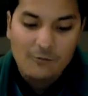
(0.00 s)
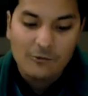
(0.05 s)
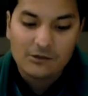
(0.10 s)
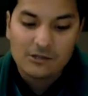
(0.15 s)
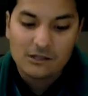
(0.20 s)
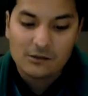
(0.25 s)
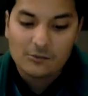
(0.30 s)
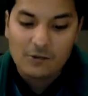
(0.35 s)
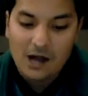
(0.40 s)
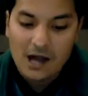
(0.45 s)

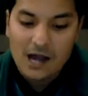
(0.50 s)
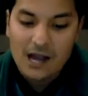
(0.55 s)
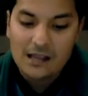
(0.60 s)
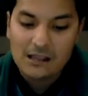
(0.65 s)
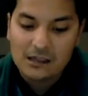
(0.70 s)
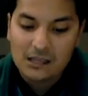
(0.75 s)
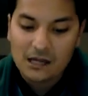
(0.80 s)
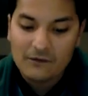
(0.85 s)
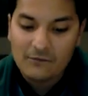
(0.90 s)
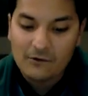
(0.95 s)
which is
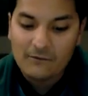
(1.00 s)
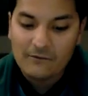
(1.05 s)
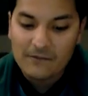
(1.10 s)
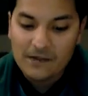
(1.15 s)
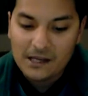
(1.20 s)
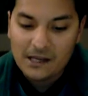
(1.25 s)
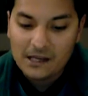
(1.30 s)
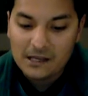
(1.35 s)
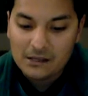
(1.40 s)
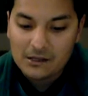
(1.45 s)
why Double
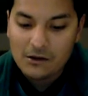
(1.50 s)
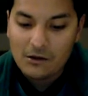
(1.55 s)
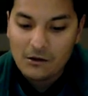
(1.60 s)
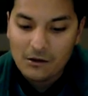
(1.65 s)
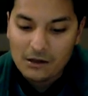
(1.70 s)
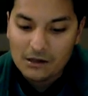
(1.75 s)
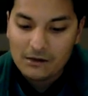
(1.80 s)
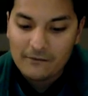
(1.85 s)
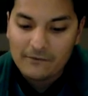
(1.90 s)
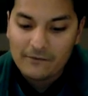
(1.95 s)
B is
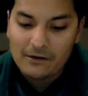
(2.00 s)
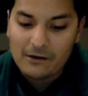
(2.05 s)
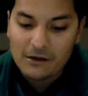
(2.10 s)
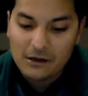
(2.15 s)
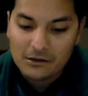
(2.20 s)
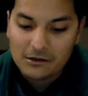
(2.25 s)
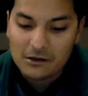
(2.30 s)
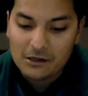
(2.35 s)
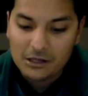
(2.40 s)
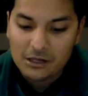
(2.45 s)
calling for
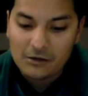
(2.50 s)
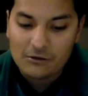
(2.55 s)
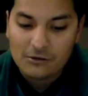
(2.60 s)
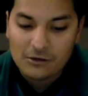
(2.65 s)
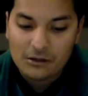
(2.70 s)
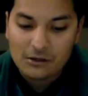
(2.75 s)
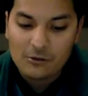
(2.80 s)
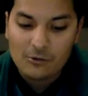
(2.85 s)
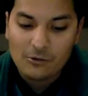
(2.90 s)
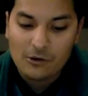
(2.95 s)
another
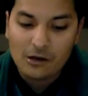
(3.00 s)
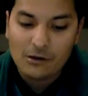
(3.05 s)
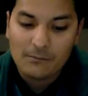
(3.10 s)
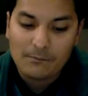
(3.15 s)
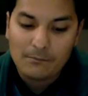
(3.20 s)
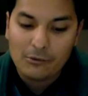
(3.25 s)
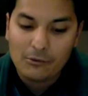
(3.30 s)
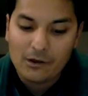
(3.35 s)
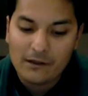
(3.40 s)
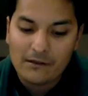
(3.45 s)
close
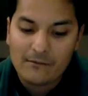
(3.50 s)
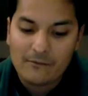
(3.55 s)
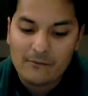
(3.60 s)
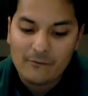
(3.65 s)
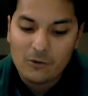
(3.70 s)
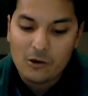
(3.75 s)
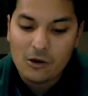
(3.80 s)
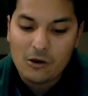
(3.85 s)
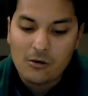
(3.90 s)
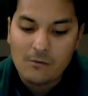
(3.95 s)
1-point
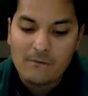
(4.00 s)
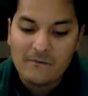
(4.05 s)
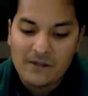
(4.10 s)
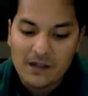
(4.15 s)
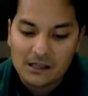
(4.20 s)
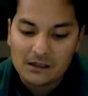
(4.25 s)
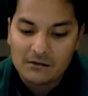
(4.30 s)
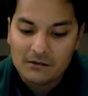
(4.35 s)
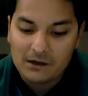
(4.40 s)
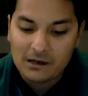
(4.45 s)
home
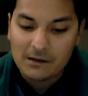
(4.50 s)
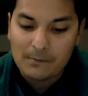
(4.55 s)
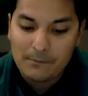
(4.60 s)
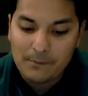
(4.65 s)
victory.